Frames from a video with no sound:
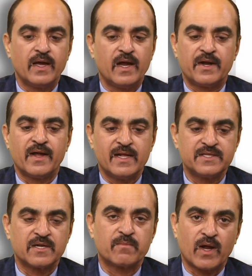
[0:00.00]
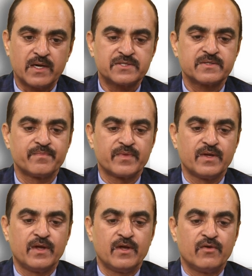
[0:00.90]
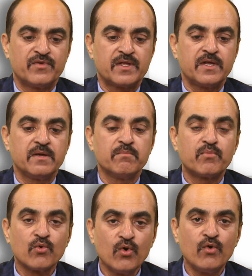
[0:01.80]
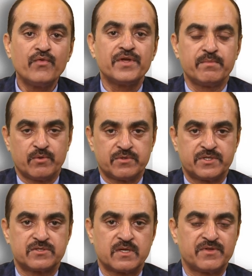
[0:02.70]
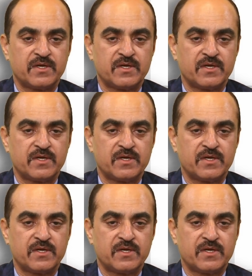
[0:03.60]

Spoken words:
and healthier plants with an improved immune system.